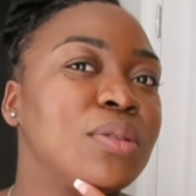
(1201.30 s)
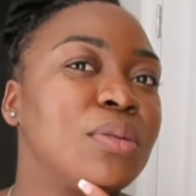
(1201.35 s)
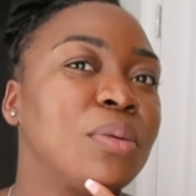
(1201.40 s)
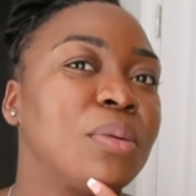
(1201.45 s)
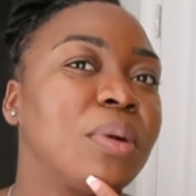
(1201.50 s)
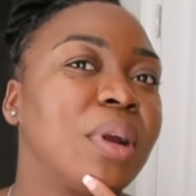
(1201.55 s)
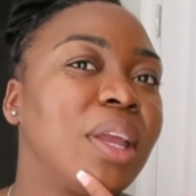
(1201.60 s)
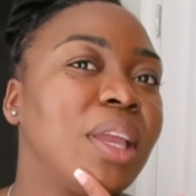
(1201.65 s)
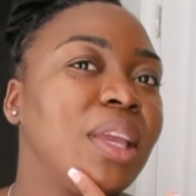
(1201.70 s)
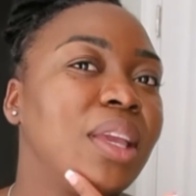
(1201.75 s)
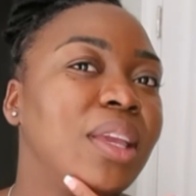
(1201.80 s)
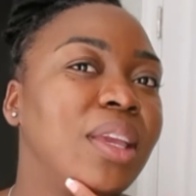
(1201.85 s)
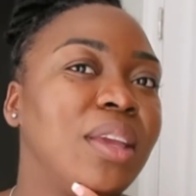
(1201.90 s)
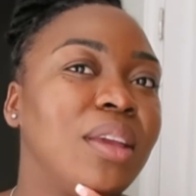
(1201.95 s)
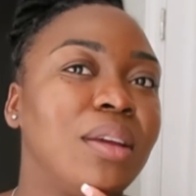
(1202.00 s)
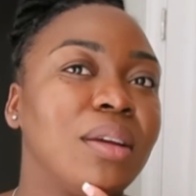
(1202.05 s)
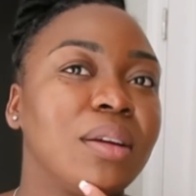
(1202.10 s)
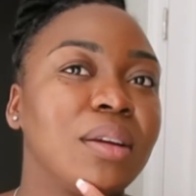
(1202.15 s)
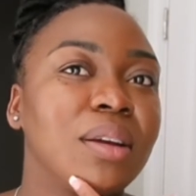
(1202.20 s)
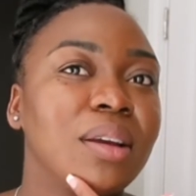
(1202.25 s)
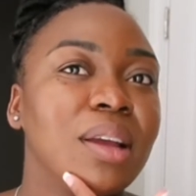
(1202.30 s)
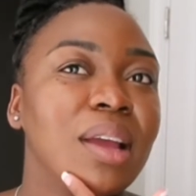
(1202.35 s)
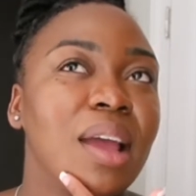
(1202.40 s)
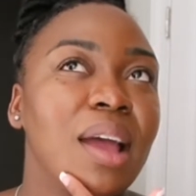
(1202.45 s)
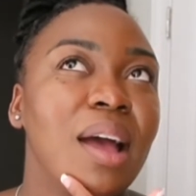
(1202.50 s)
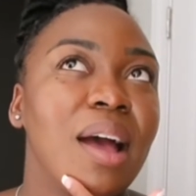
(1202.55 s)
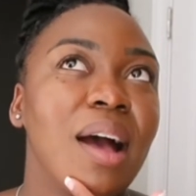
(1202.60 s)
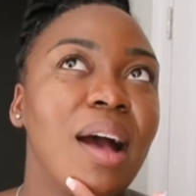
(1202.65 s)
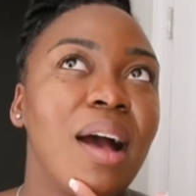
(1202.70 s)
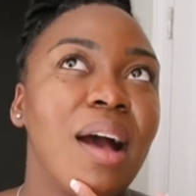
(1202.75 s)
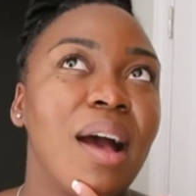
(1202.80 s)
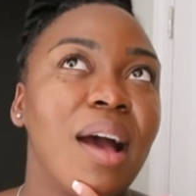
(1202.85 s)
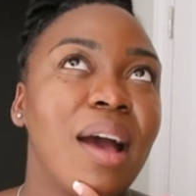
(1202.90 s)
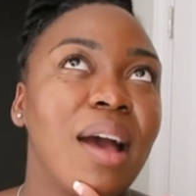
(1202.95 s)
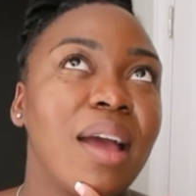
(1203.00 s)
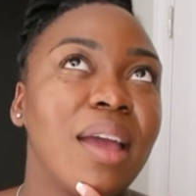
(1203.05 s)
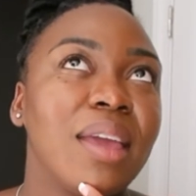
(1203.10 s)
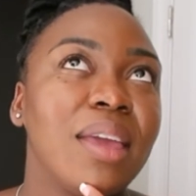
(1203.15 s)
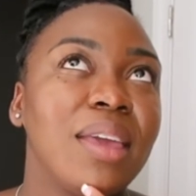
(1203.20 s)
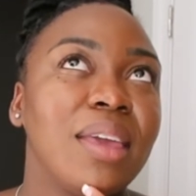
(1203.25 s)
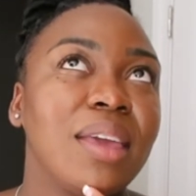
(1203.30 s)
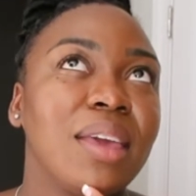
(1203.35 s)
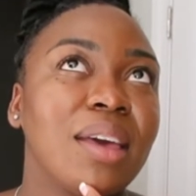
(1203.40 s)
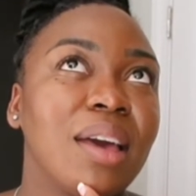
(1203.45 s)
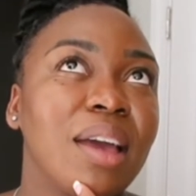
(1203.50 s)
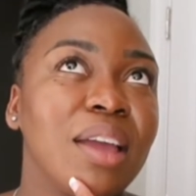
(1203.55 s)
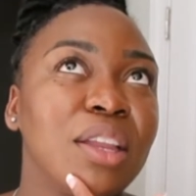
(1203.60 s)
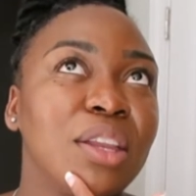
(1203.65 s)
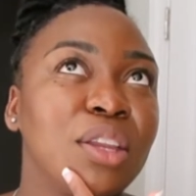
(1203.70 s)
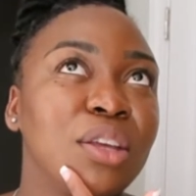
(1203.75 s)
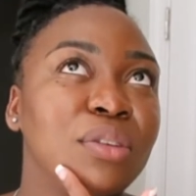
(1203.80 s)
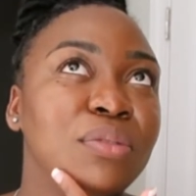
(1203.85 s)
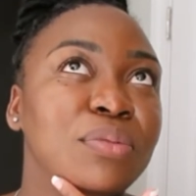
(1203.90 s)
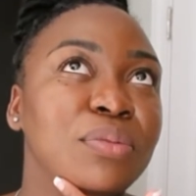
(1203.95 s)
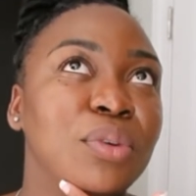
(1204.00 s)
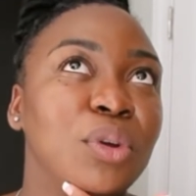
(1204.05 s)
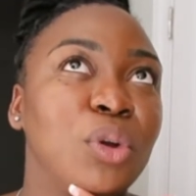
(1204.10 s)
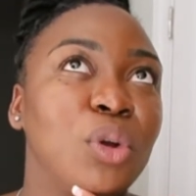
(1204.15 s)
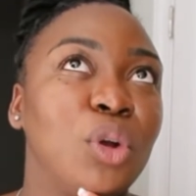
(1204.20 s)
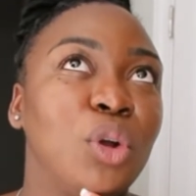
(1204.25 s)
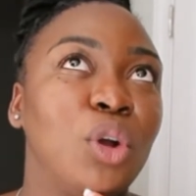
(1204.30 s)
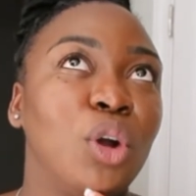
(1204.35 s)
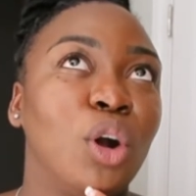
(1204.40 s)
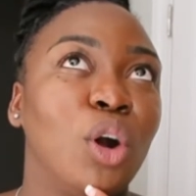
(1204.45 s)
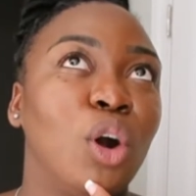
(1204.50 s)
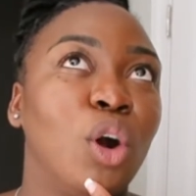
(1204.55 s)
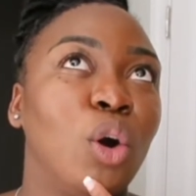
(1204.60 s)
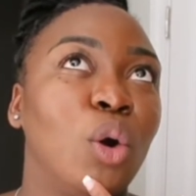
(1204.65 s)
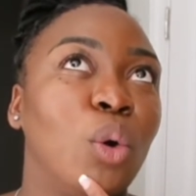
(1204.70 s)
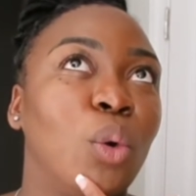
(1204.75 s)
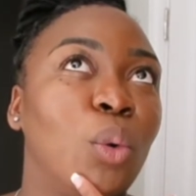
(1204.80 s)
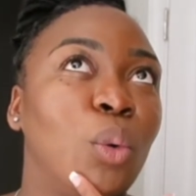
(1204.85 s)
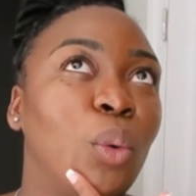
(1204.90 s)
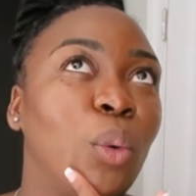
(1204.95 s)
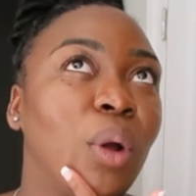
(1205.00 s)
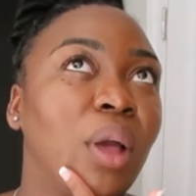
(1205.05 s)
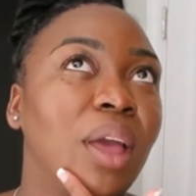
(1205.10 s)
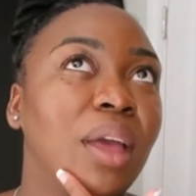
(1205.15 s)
right here, I kind of go